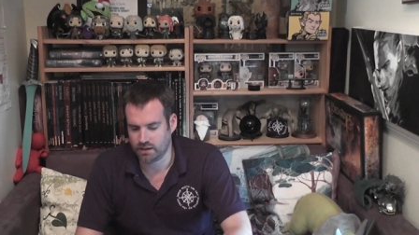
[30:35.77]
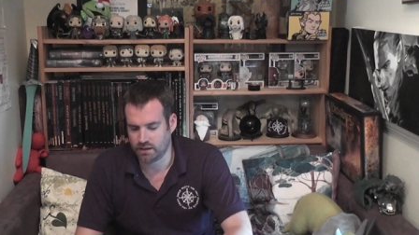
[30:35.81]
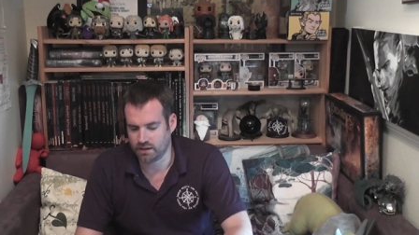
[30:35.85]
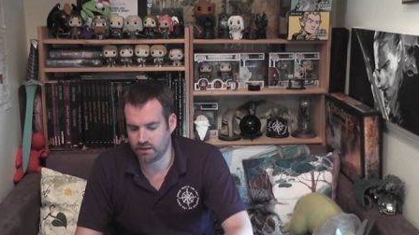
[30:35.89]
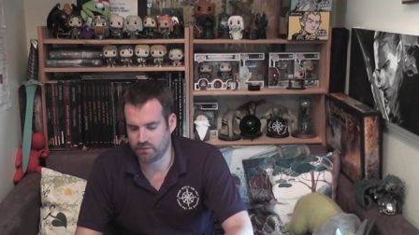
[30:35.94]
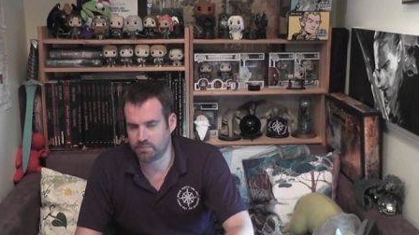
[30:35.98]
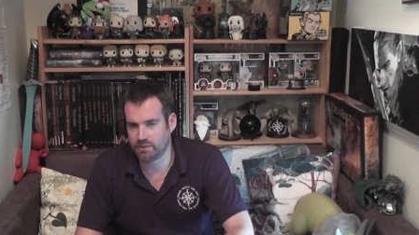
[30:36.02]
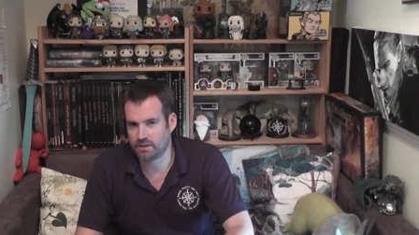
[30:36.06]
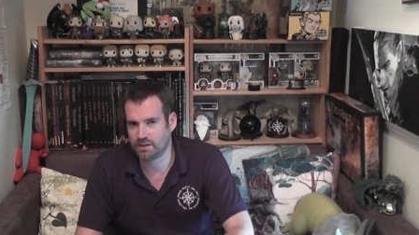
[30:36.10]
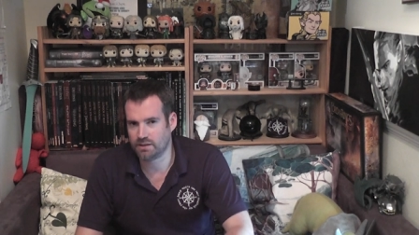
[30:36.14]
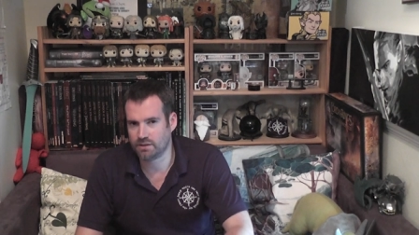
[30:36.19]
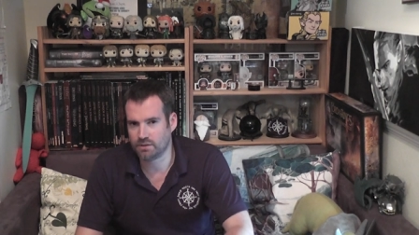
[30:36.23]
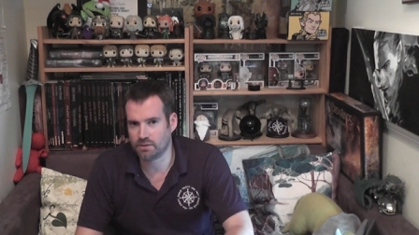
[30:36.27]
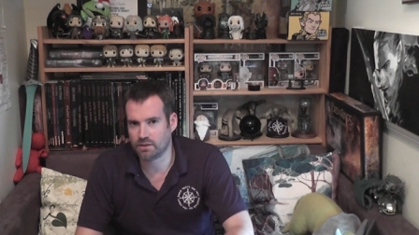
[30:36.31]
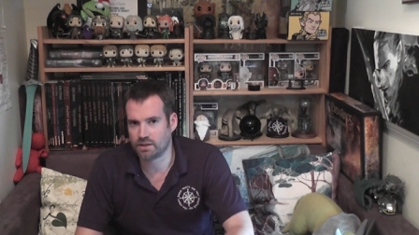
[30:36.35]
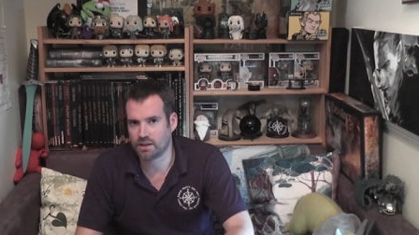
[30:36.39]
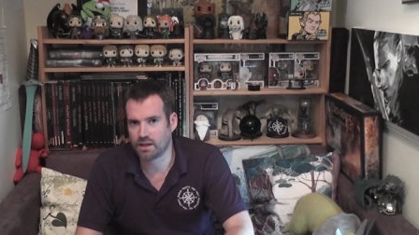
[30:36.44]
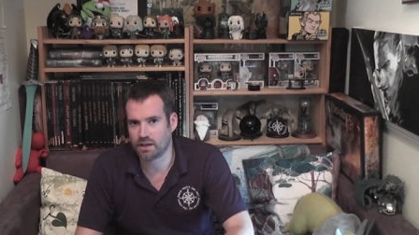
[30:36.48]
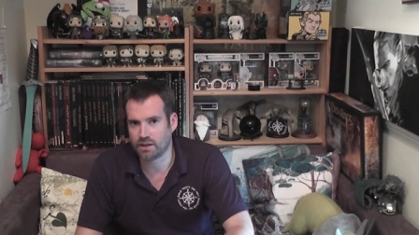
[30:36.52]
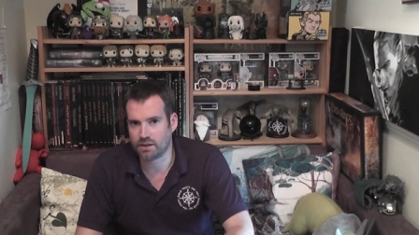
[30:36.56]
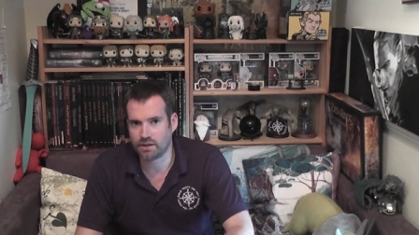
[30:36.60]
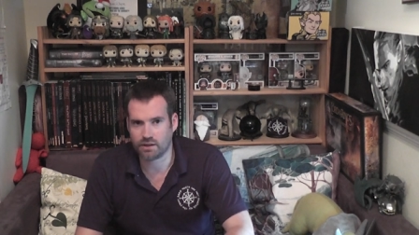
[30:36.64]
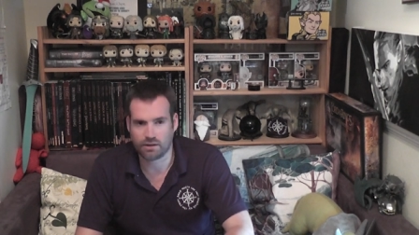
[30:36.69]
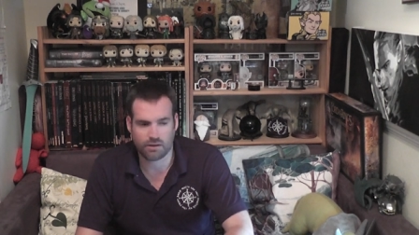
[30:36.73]
I've been doing
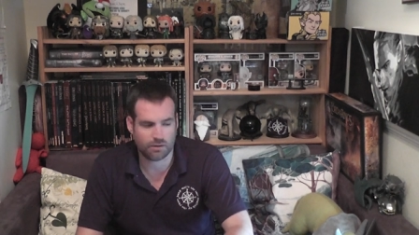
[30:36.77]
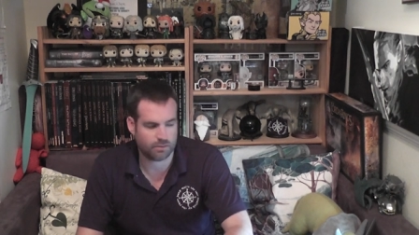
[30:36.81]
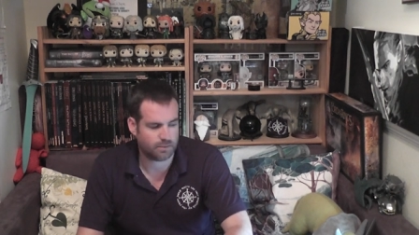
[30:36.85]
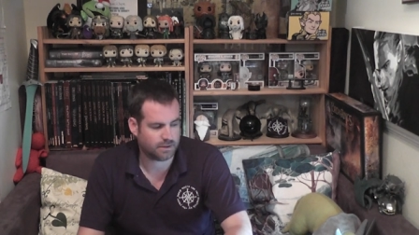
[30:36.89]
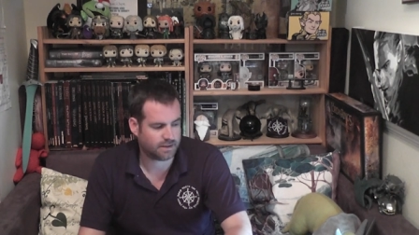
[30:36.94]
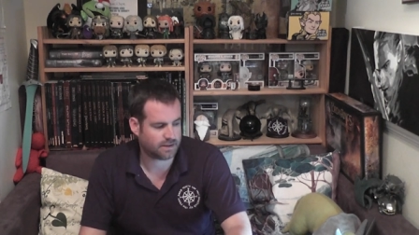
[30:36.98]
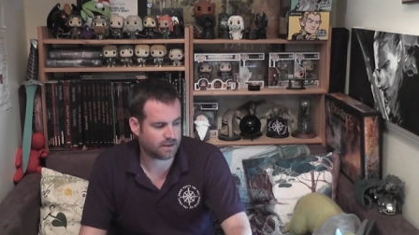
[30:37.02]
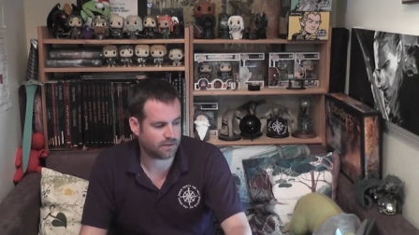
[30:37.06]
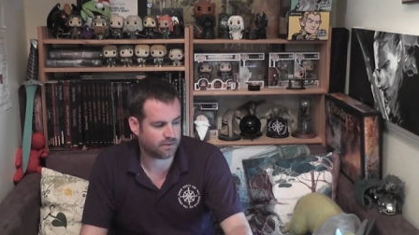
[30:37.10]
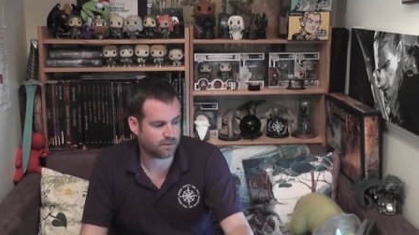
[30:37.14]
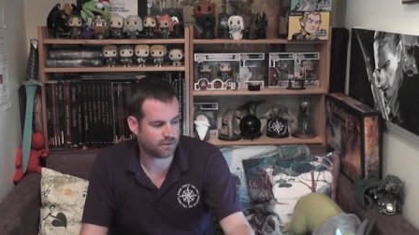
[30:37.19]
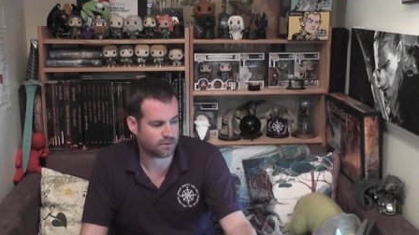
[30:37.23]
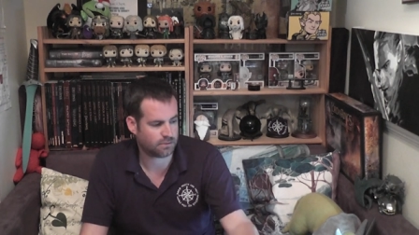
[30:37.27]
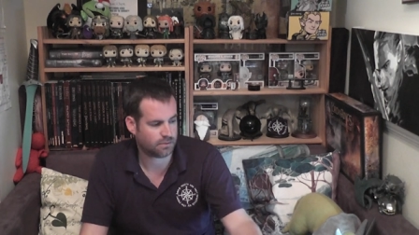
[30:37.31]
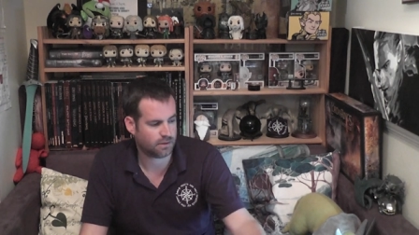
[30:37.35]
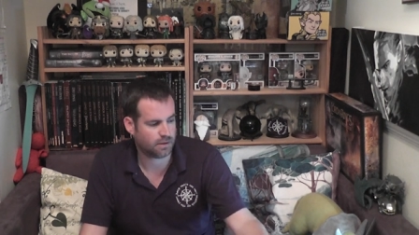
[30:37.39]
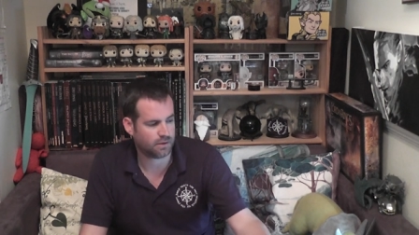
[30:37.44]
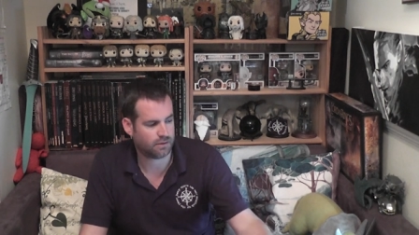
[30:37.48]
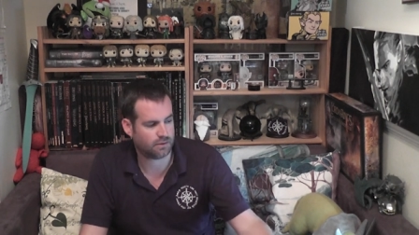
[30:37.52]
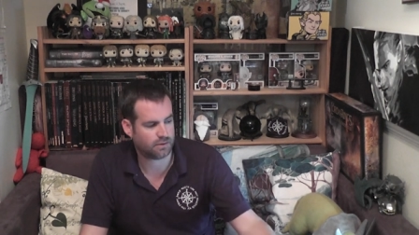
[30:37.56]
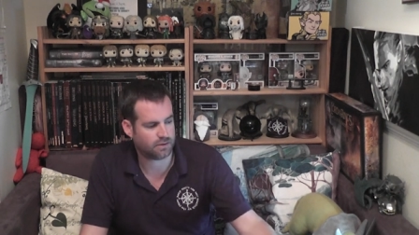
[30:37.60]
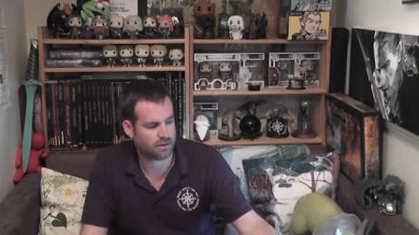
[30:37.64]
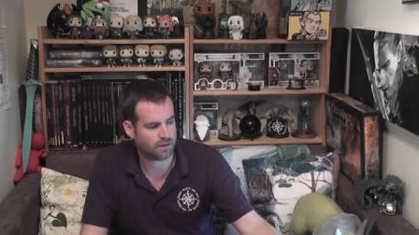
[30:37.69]
other hobby stuff as well.